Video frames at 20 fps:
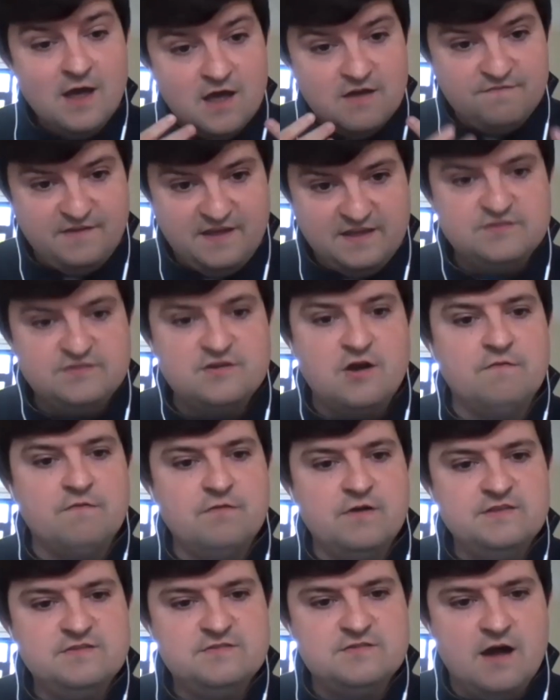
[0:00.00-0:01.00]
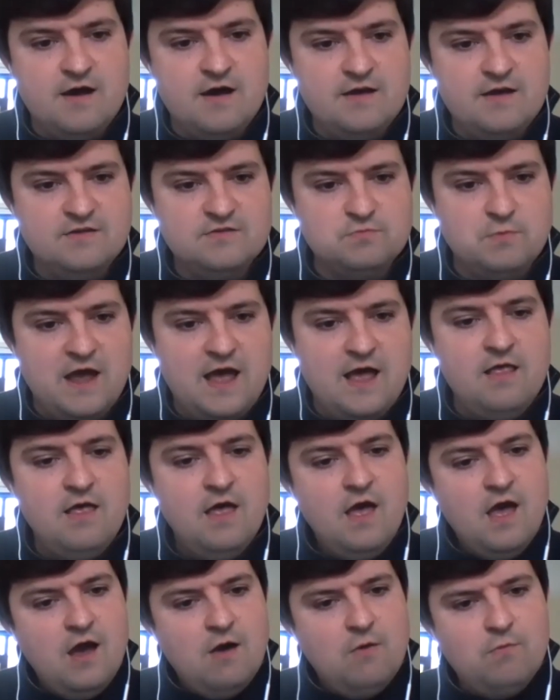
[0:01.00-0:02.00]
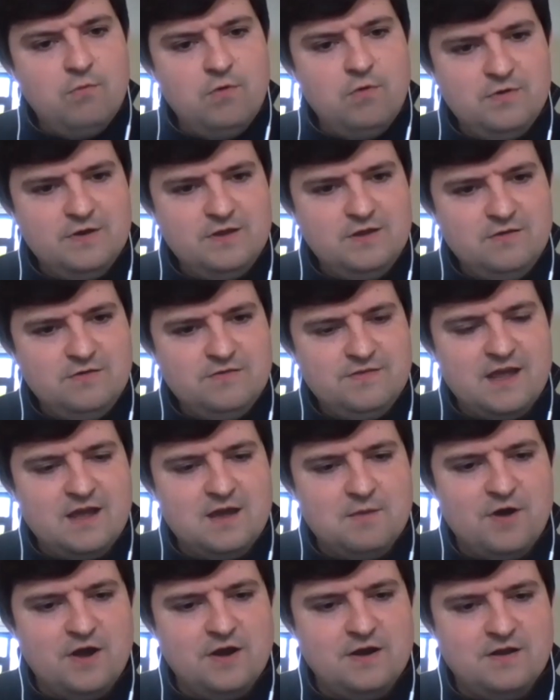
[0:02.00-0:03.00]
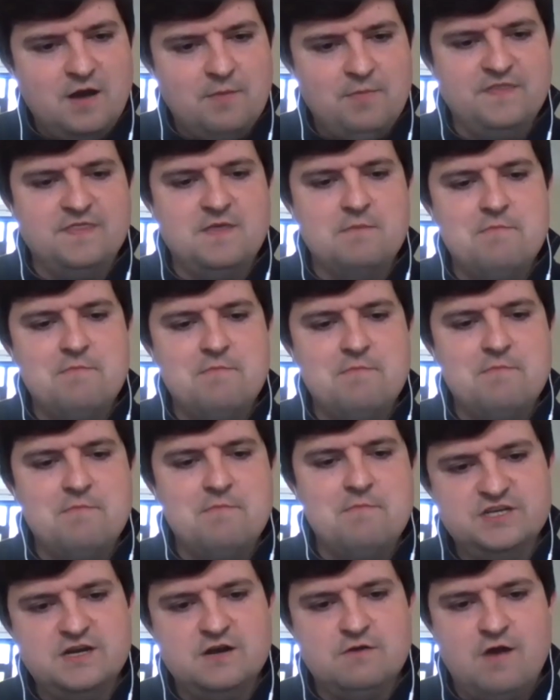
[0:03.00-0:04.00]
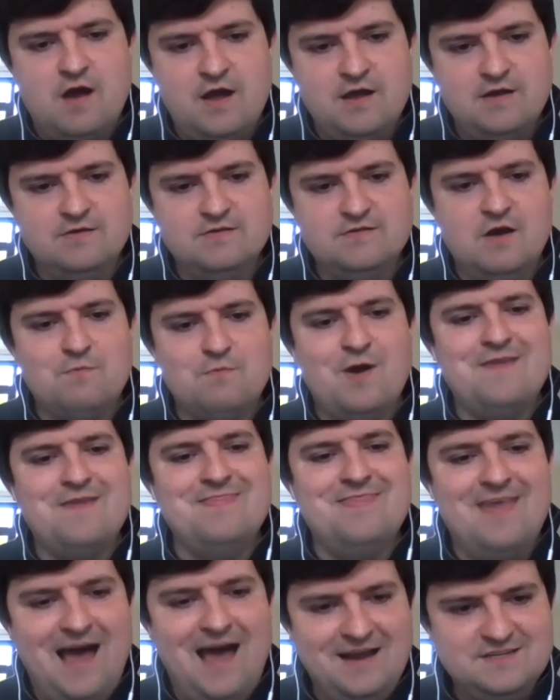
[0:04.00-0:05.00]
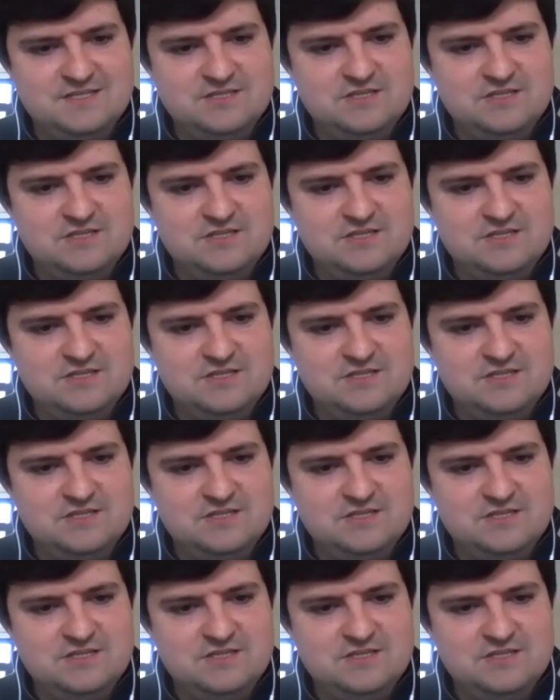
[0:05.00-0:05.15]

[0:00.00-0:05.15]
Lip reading: Face coverings now as well. What do you think about the messaging around that?